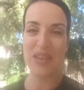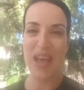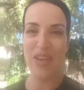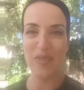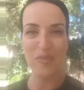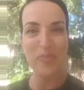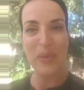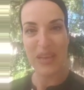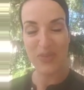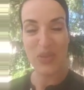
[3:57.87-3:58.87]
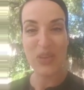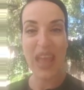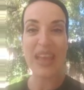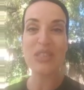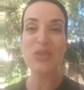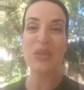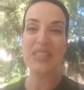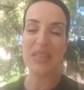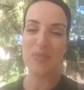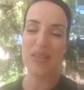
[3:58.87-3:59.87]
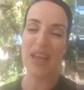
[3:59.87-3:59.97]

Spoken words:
dive. But if you can't do a deep